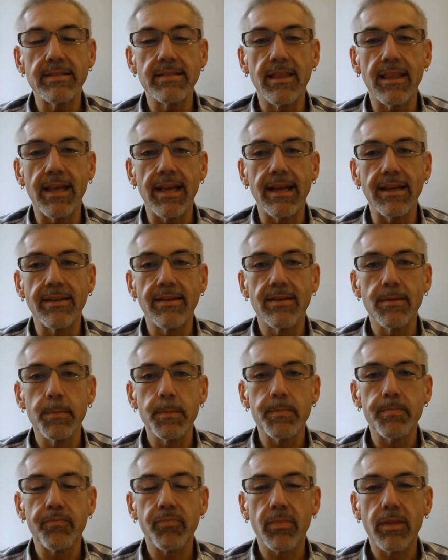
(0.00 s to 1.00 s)
that
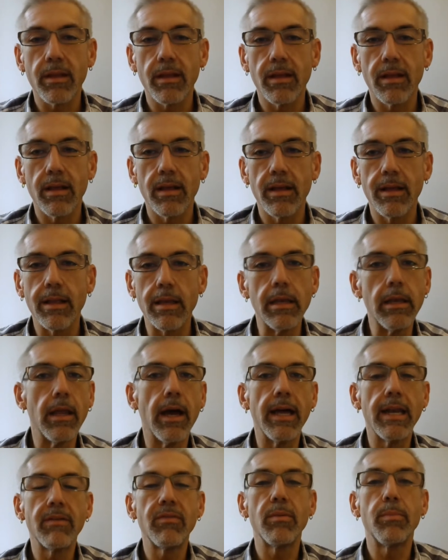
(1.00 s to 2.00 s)

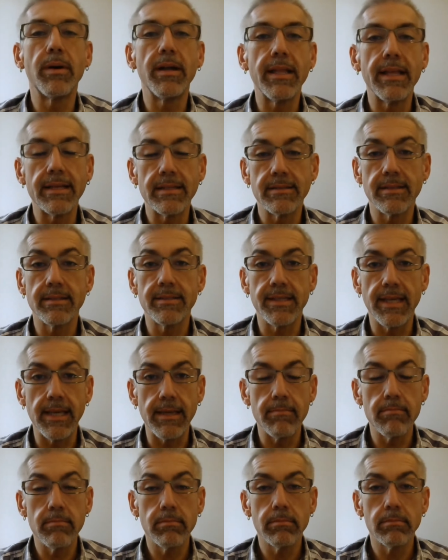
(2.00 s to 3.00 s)
not everybody is the
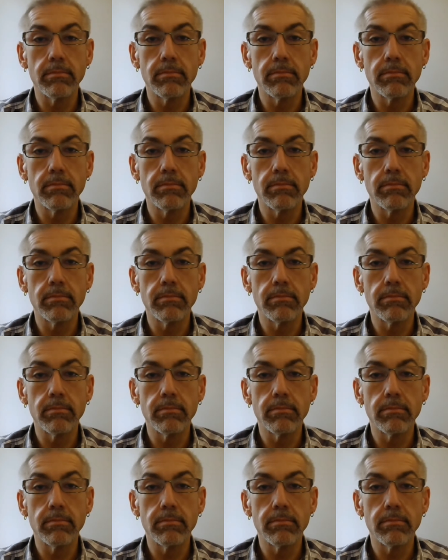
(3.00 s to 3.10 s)
same,